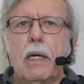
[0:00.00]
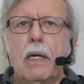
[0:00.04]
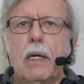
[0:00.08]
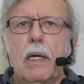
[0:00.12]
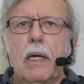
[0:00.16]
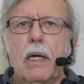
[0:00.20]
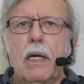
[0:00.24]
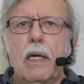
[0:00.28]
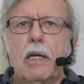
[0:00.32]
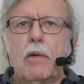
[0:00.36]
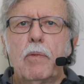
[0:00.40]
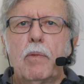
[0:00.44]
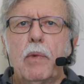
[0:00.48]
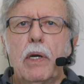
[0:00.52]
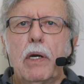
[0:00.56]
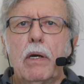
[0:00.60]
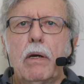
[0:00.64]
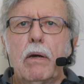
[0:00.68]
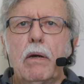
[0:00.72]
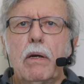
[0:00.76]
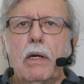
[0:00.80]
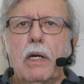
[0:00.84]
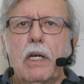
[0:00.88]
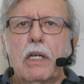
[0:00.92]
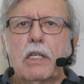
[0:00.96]
And a
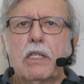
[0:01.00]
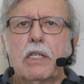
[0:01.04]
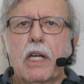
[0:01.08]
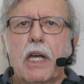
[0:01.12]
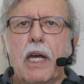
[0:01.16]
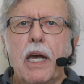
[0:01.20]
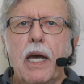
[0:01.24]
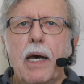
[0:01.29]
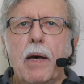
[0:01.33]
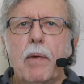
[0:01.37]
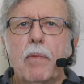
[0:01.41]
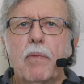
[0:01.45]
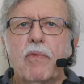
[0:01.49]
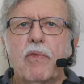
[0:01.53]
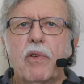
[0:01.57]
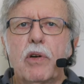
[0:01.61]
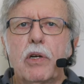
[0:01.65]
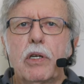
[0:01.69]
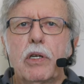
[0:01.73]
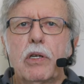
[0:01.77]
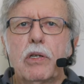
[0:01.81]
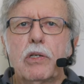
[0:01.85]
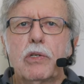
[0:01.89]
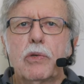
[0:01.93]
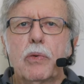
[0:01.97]
mirror dust cap for
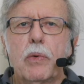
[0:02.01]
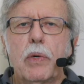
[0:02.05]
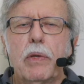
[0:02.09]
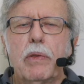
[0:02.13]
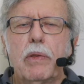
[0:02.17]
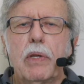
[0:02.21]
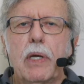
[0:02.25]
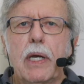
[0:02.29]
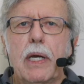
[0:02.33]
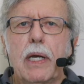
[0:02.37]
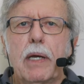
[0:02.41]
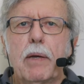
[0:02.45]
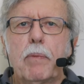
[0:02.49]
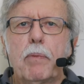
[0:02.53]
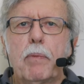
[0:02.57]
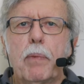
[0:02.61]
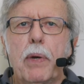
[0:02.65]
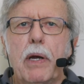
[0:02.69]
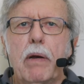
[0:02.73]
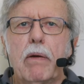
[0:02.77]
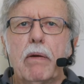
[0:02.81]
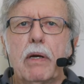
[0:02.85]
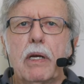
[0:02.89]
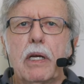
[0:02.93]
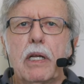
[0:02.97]
use when the
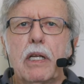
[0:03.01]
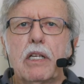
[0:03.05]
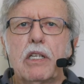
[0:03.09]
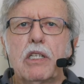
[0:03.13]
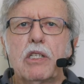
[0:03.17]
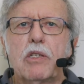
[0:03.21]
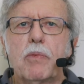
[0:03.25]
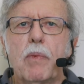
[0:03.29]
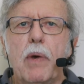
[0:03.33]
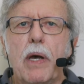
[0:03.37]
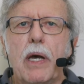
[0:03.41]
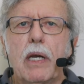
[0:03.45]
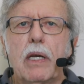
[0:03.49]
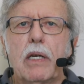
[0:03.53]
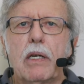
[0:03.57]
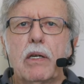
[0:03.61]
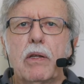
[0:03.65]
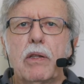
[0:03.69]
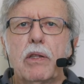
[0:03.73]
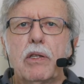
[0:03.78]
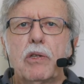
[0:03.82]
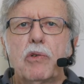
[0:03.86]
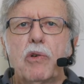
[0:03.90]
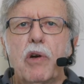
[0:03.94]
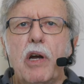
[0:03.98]
parrot is mounted
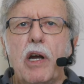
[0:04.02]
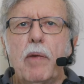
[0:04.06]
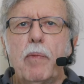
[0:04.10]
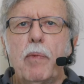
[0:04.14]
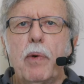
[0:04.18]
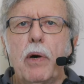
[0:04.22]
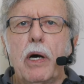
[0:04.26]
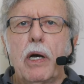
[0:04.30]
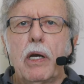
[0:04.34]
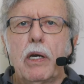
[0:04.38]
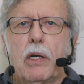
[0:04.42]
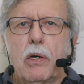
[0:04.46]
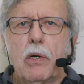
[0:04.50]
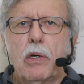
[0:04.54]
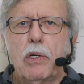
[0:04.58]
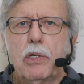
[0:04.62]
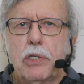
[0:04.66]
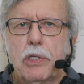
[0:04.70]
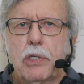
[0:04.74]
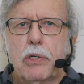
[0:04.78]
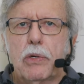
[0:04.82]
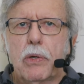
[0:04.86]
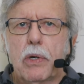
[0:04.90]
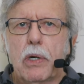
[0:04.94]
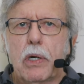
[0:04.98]
on the tripod or
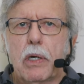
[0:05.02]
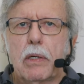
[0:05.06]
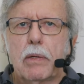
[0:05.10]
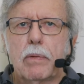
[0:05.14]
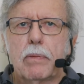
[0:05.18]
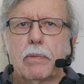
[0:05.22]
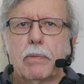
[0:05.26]
stored.